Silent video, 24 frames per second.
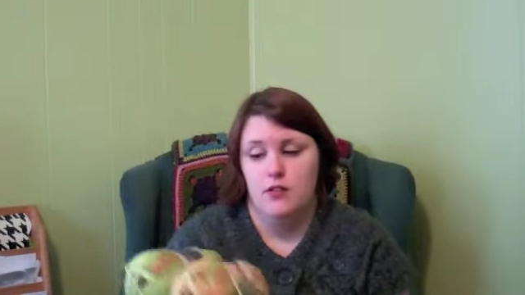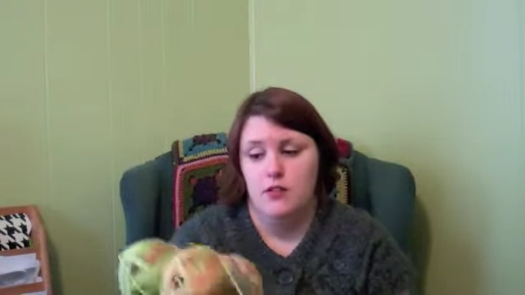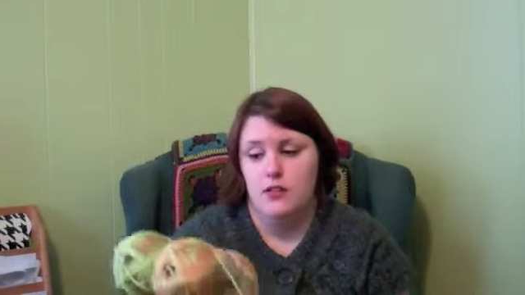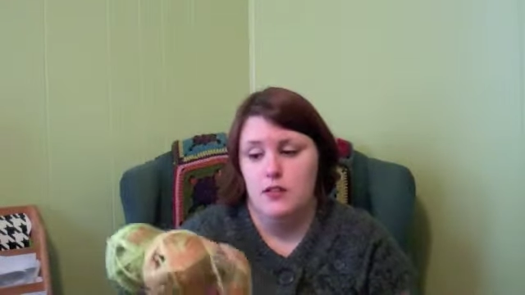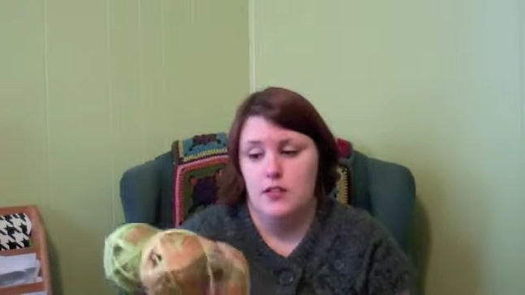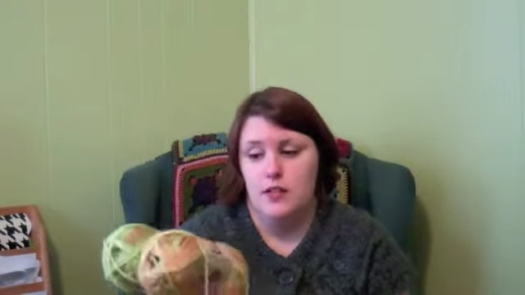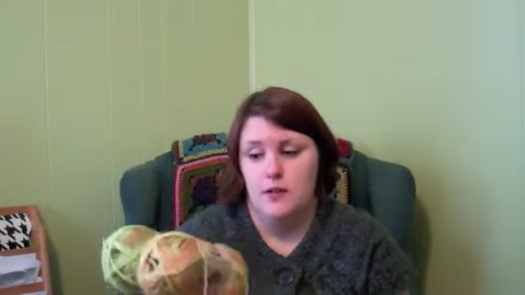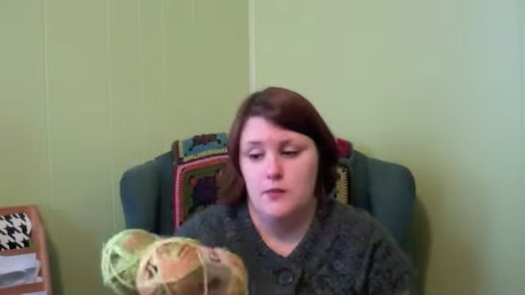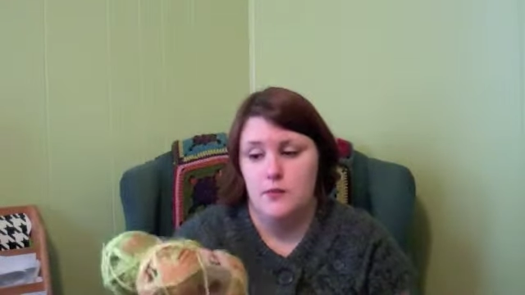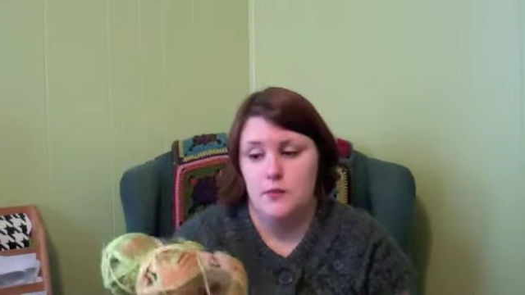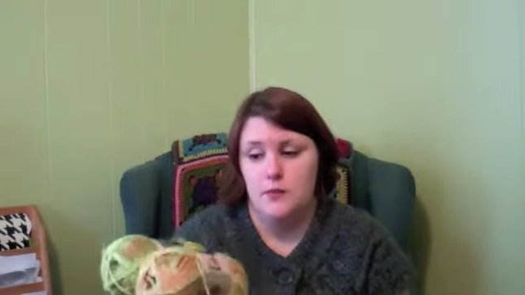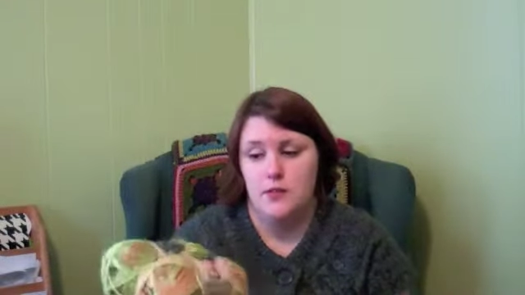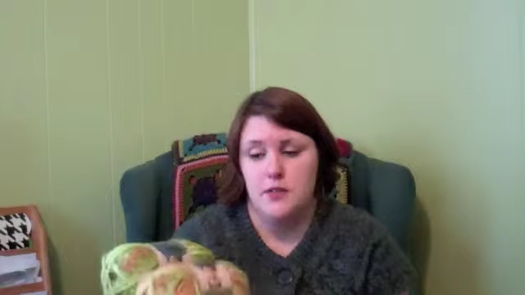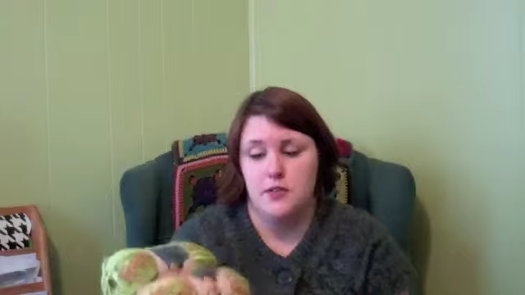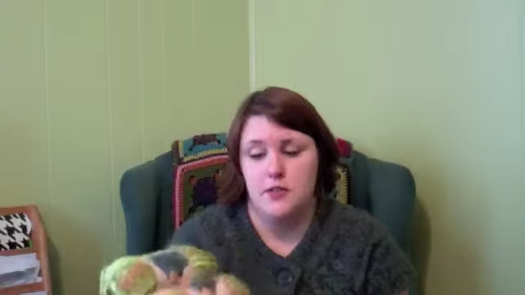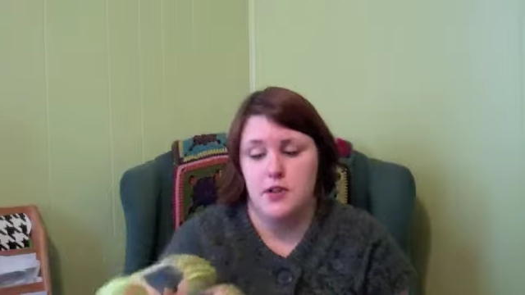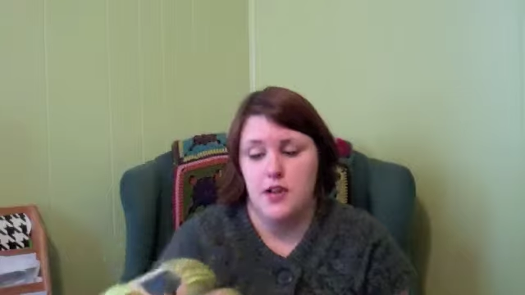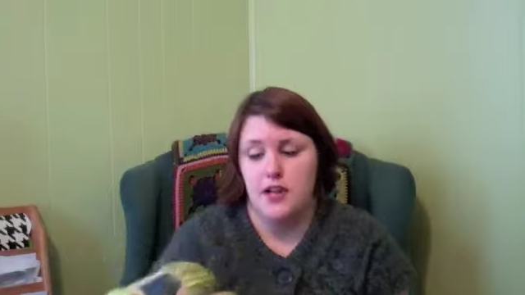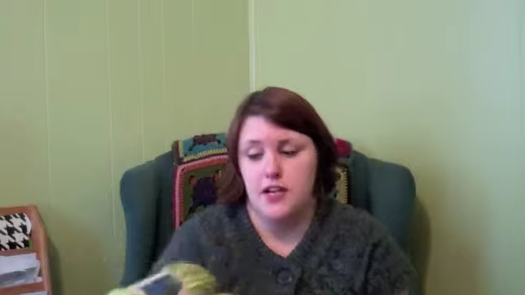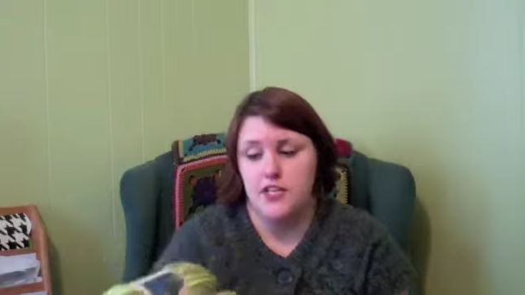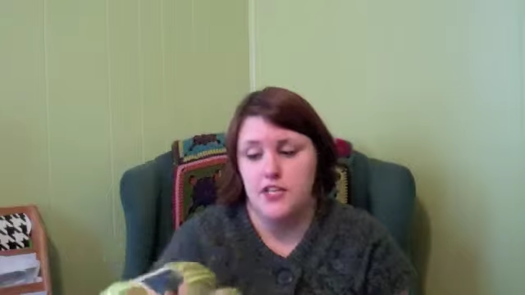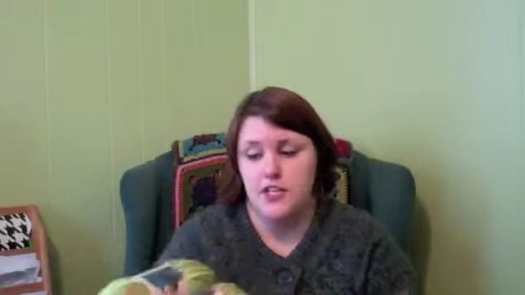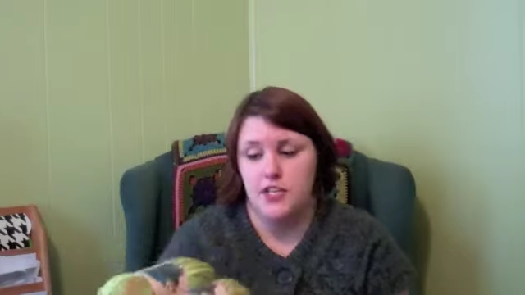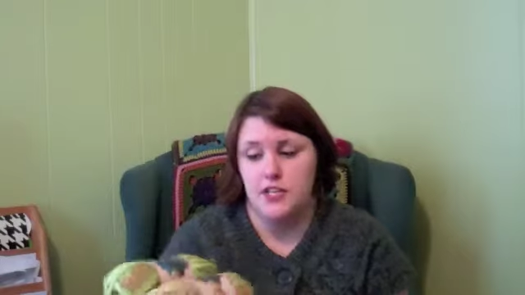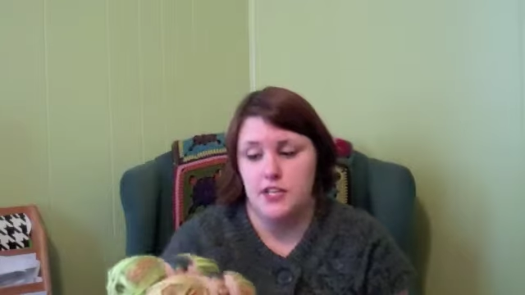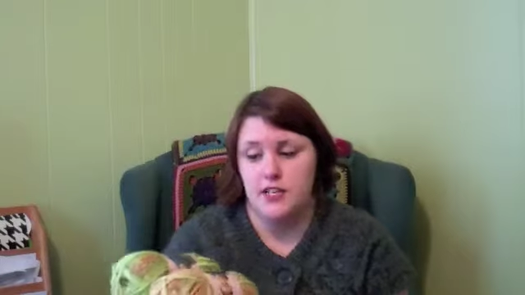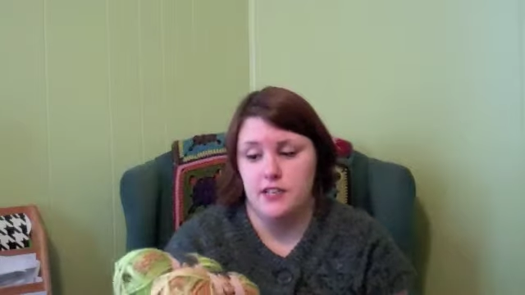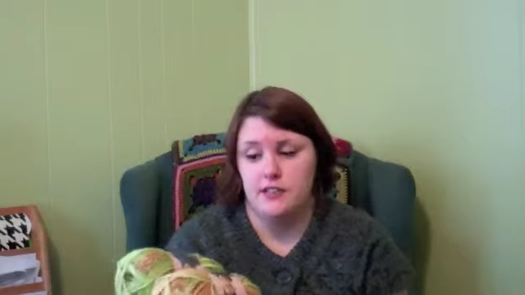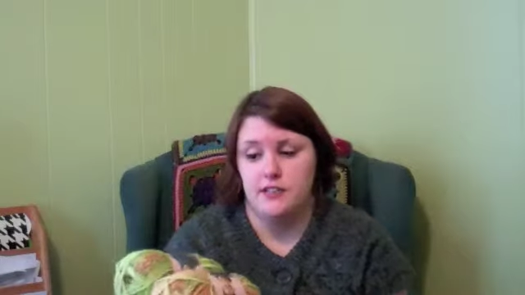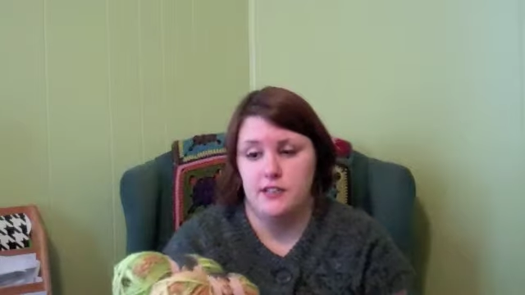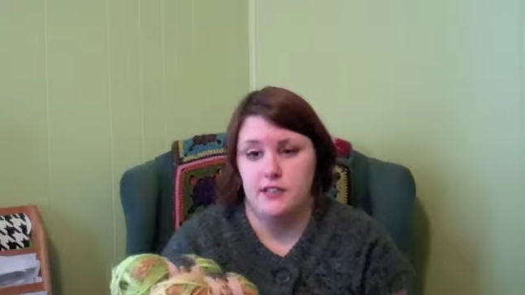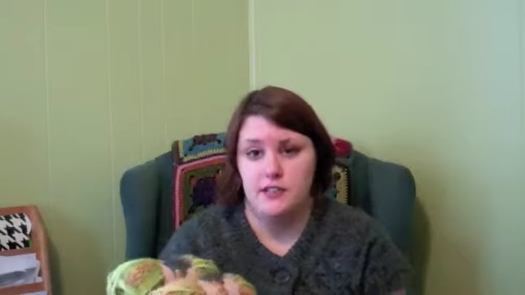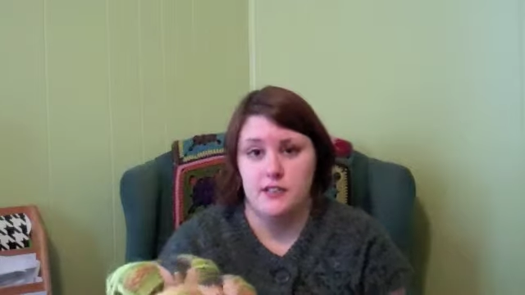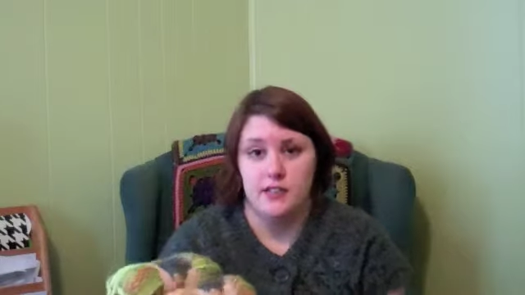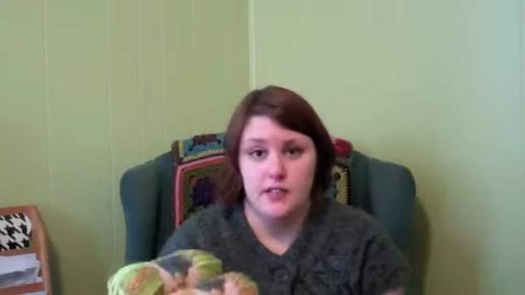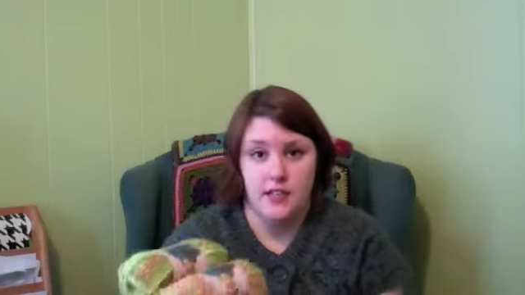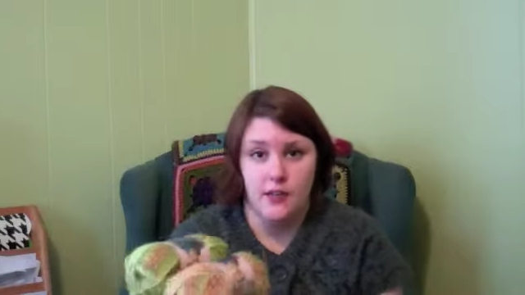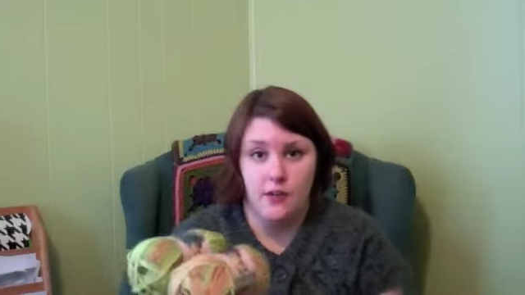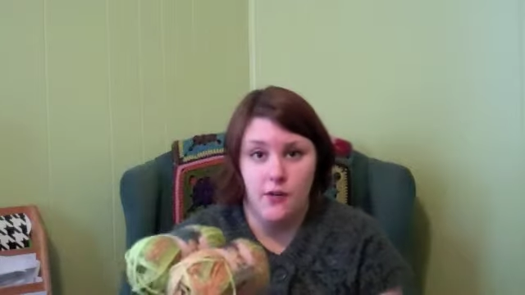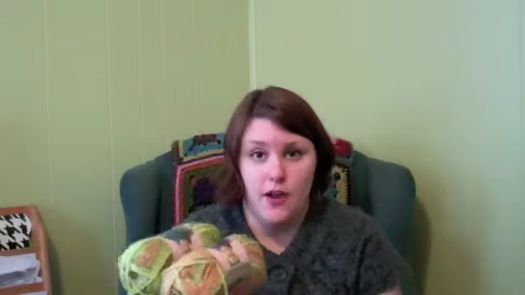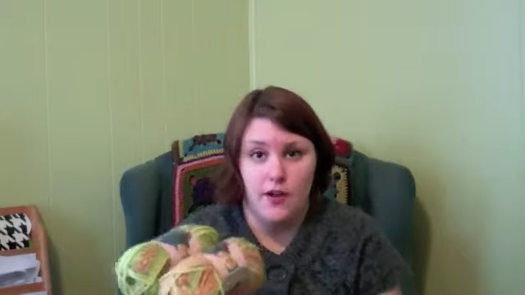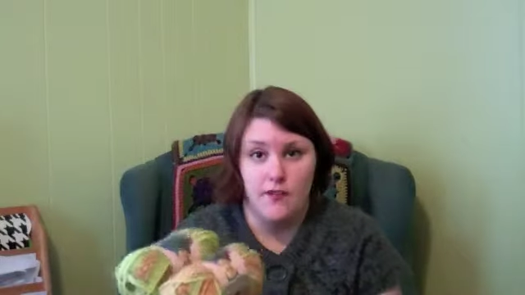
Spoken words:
That would be tragic. And since I don't